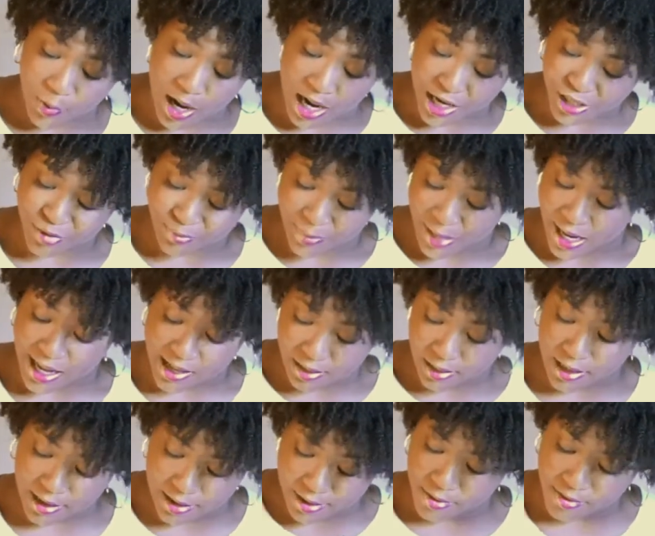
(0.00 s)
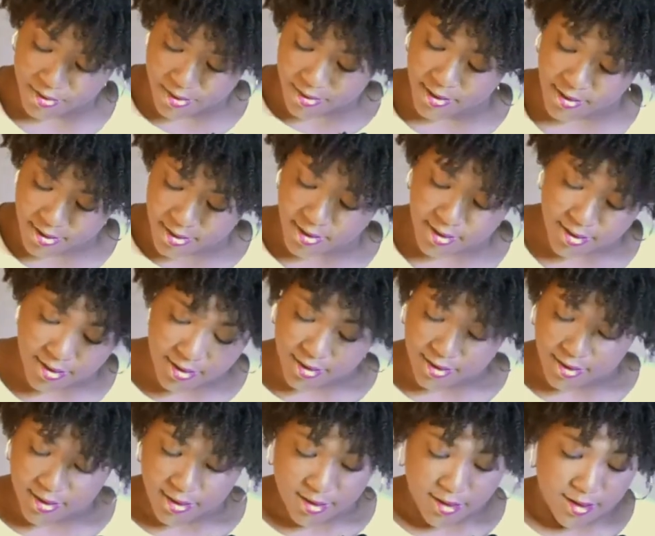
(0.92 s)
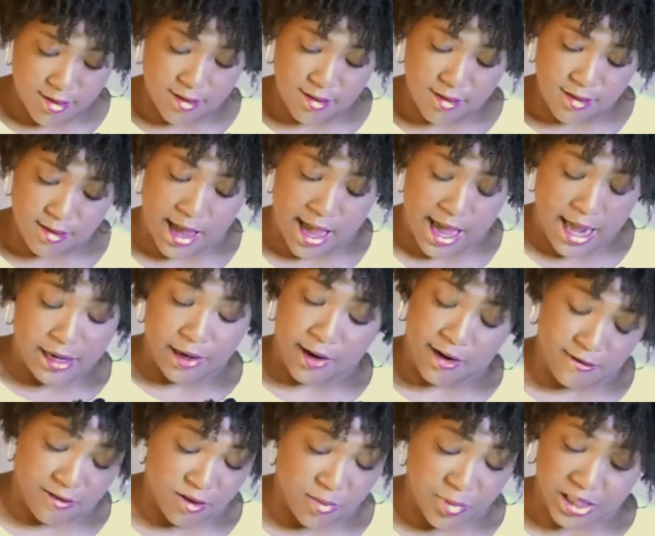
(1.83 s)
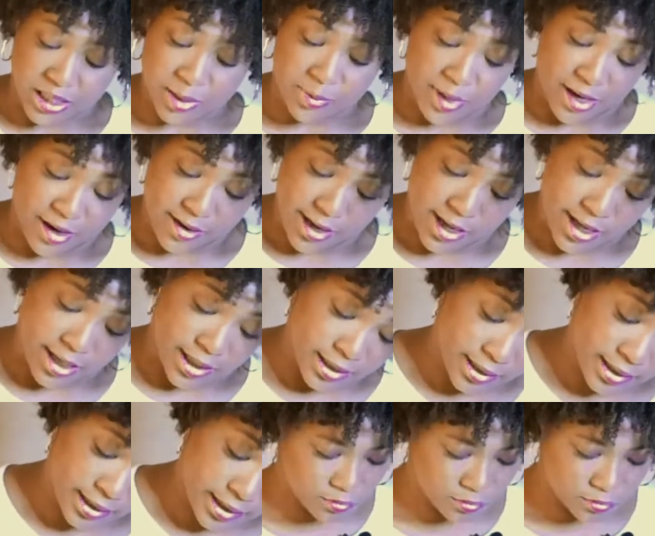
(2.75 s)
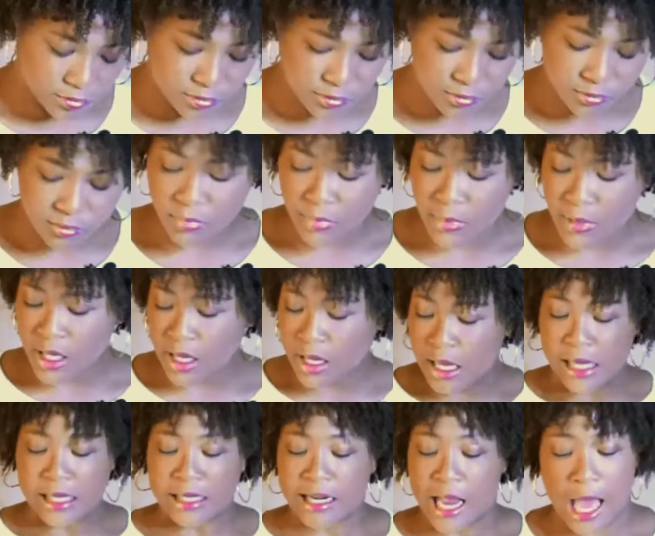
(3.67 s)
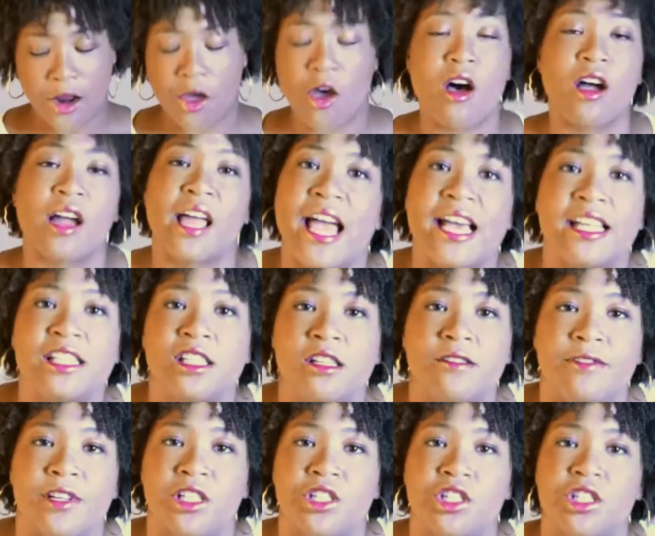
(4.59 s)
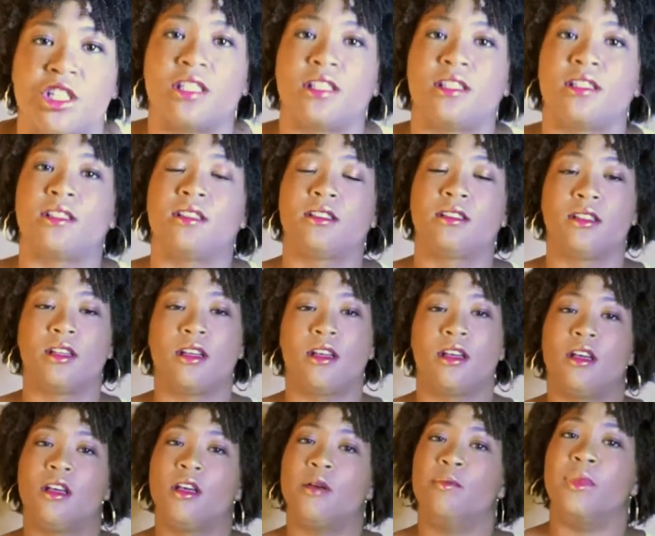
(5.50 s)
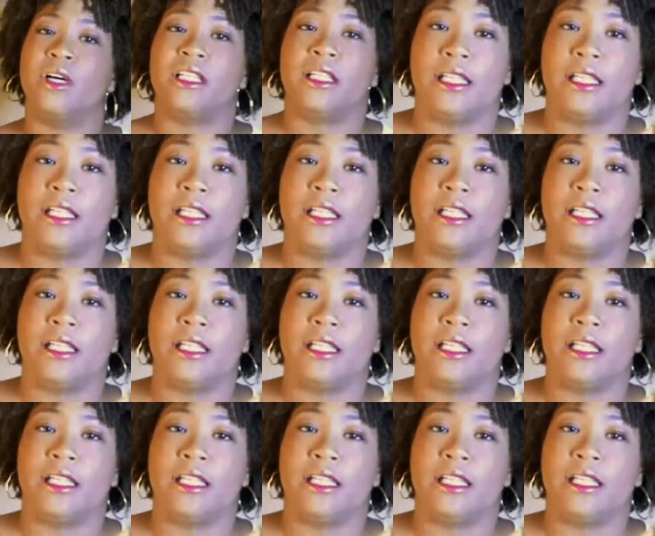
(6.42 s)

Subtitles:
wash Milo. I learned from experience. Not all cats are vicious, but